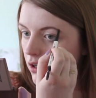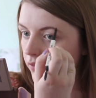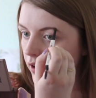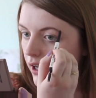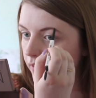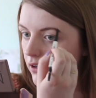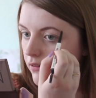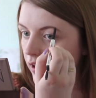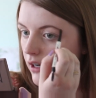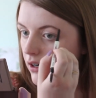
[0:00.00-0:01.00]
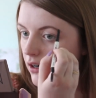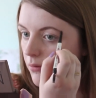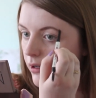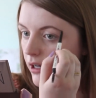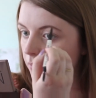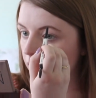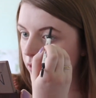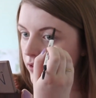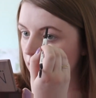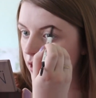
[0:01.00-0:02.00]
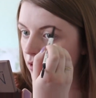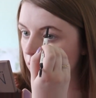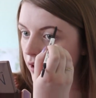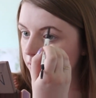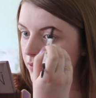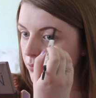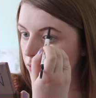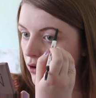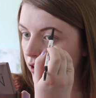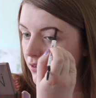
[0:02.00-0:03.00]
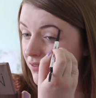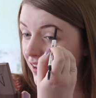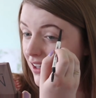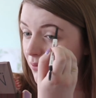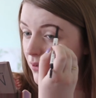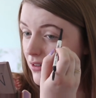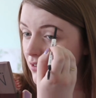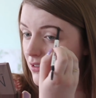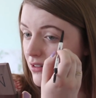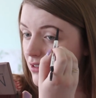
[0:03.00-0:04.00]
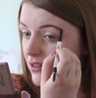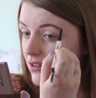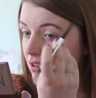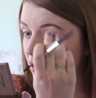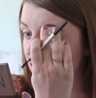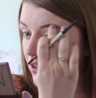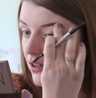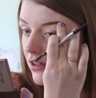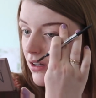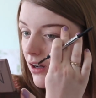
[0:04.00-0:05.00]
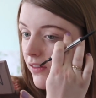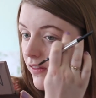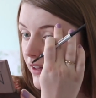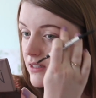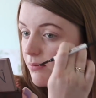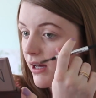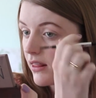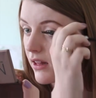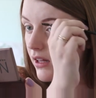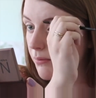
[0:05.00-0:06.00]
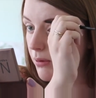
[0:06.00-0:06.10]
I feel like I have enough hair on my eyebrows that I don't have to draw in fake ones. Not that that's a bad thing.